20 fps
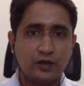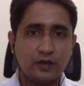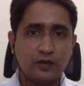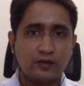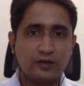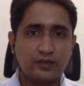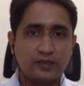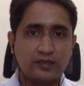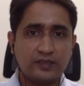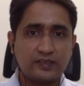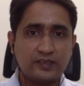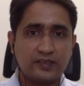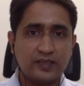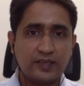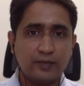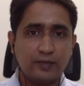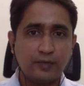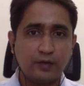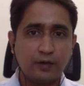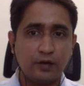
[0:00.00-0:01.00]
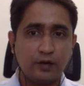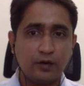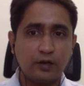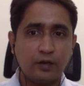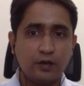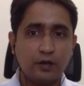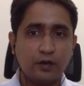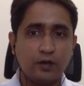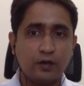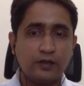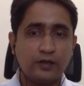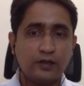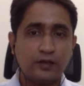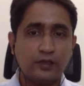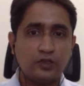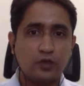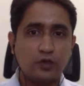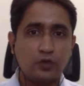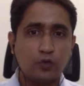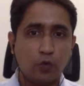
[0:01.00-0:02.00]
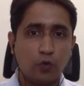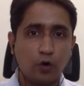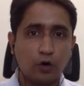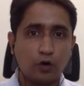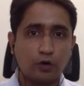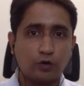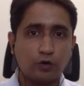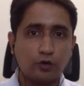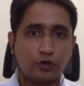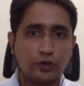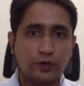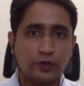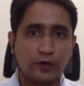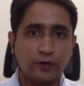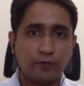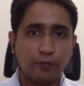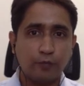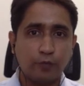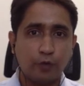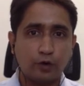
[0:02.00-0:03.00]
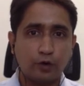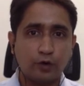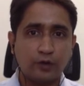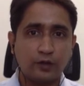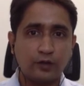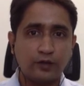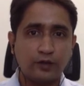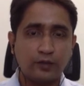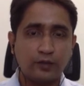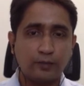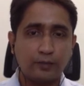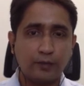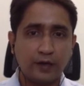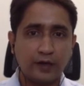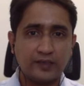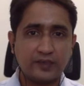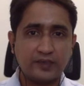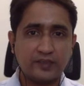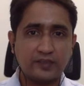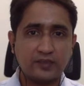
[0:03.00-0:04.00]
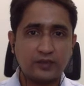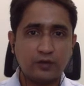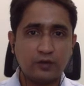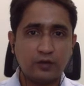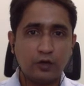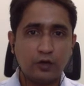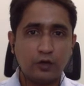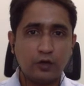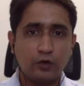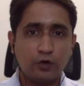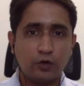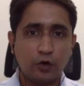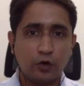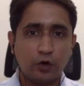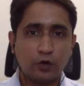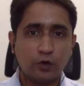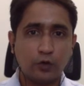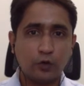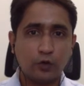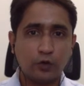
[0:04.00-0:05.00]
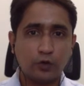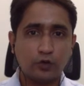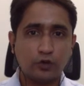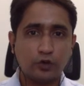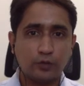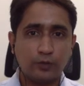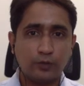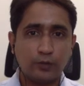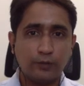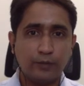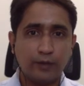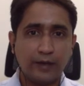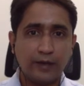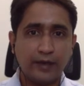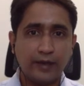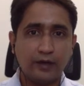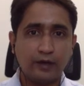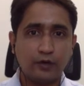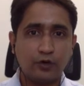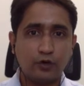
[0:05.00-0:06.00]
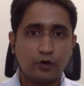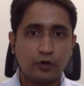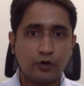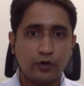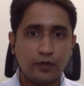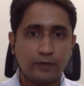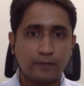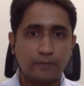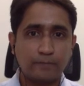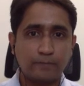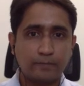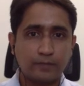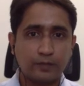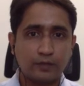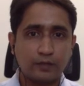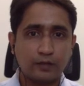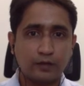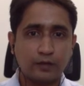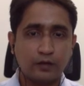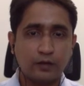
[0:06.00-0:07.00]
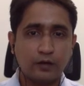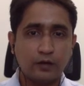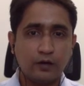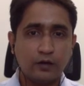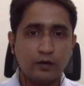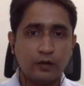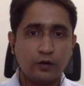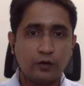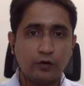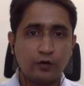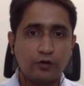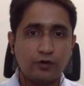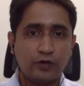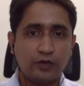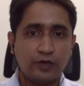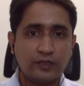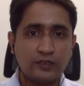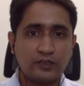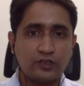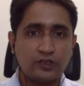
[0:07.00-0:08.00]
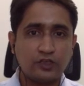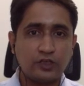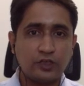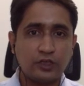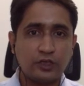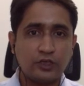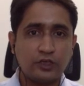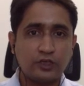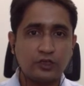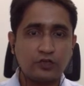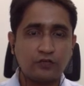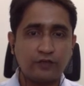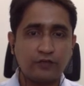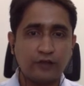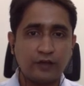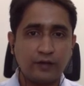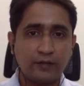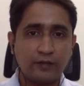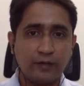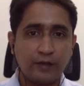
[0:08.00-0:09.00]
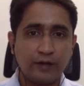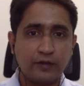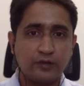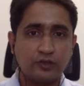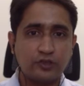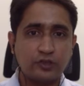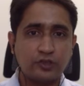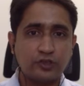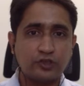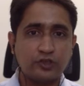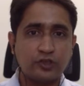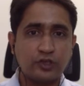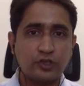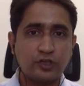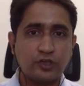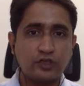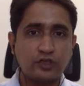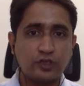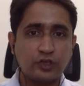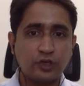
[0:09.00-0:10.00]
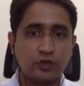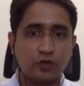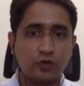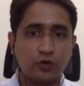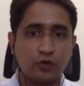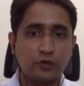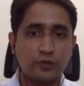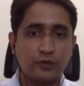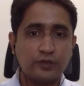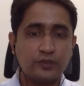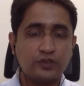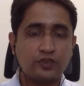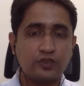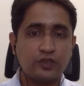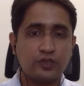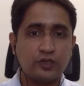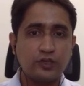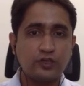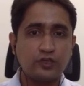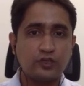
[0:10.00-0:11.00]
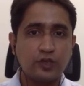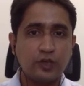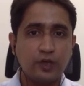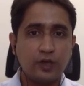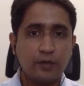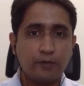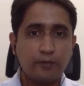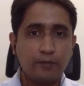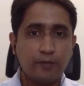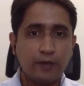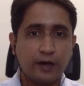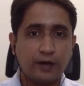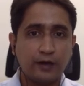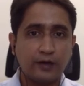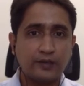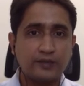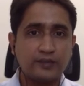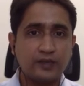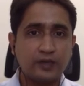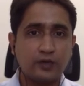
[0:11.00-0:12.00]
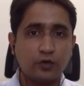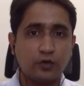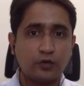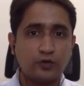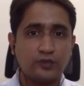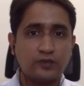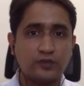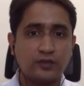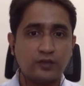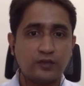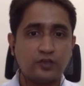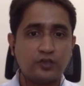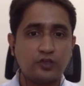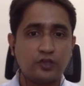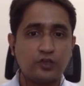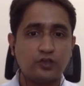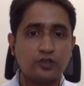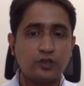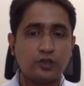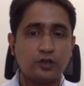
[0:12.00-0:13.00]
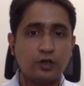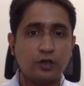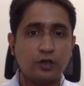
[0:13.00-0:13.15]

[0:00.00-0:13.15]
This table tells you what you should have bought in the past, not what you should be buying today. Now, trends change, fund managers change, economies change, markets are constantly changing.